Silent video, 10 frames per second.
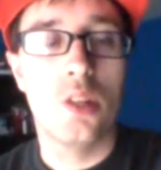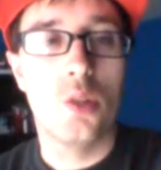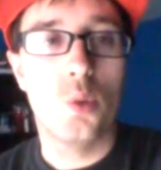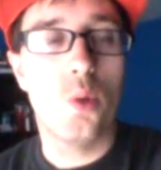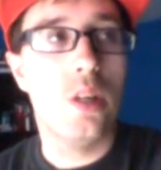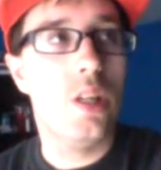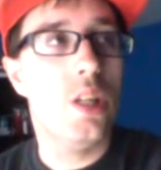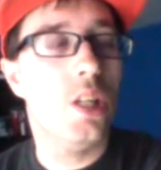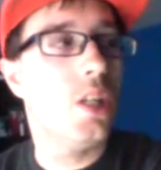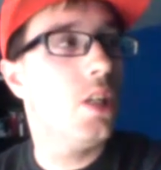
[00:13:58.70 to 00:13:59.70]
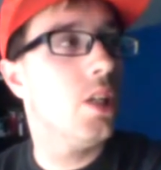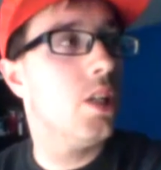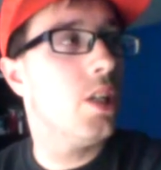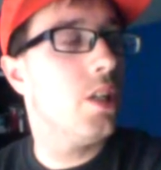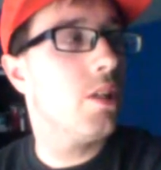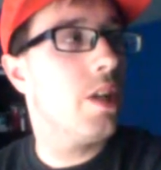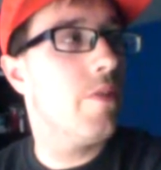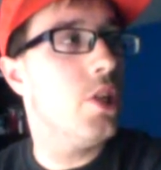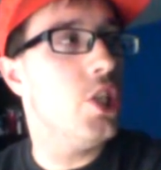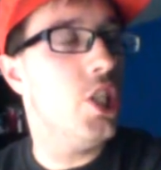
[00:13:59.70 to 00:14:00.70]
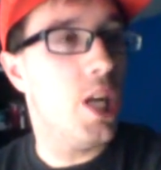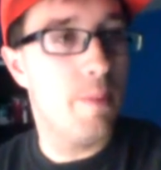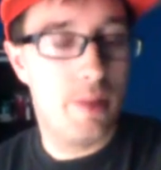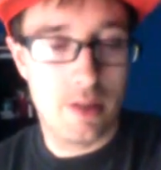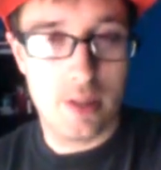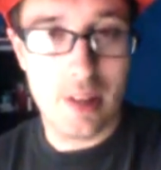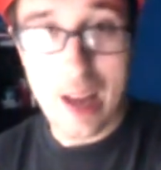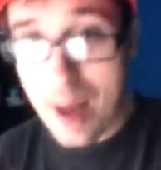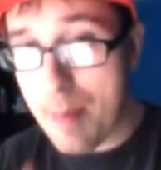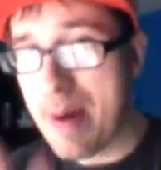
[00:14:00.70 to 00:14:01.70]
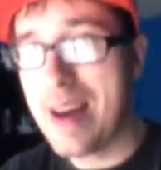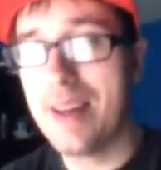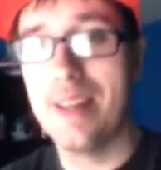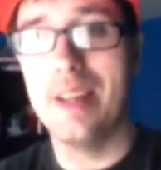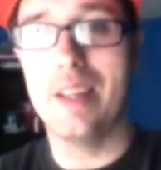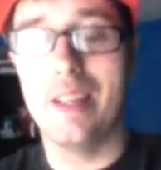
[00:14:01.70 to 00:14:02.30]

27 Jump Streets. I might like it.